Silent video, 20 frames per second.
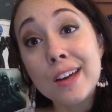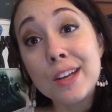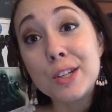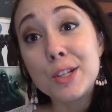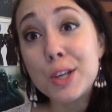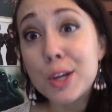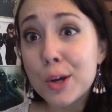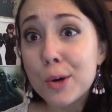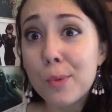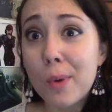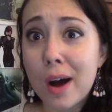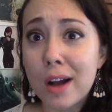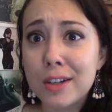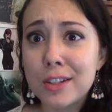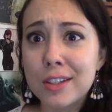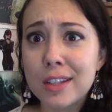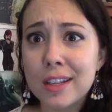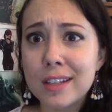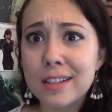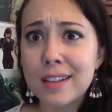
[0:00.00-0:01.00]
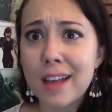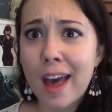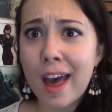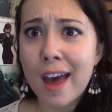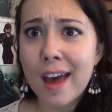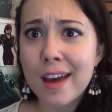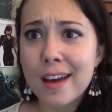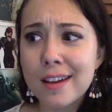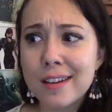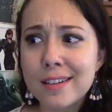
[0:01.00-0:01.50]
to watch this
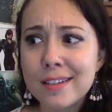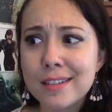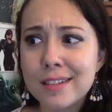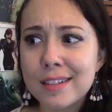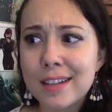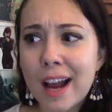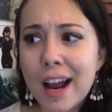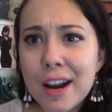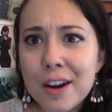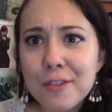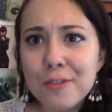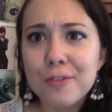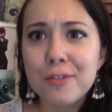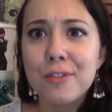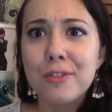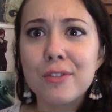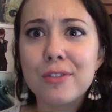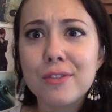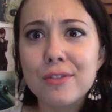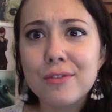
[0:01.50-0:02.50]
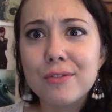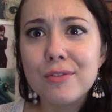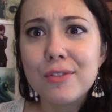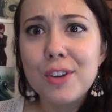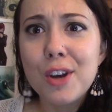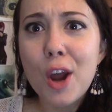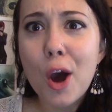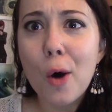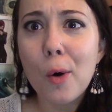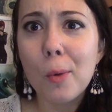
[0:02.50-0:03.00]
and kind of
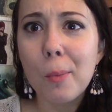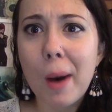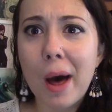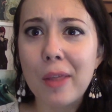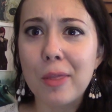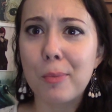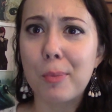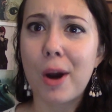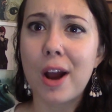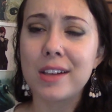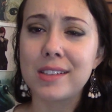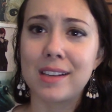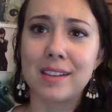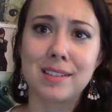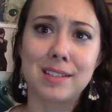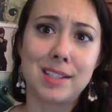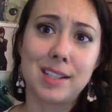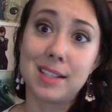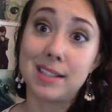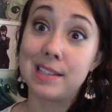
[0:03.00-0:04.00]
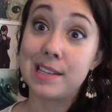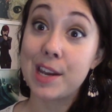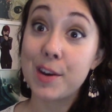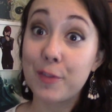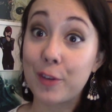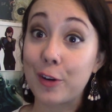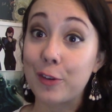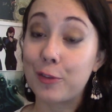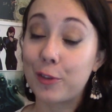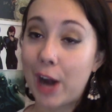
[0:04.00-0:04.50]
know about the process, because it's
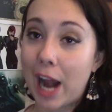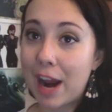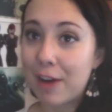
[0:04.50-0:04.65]
different for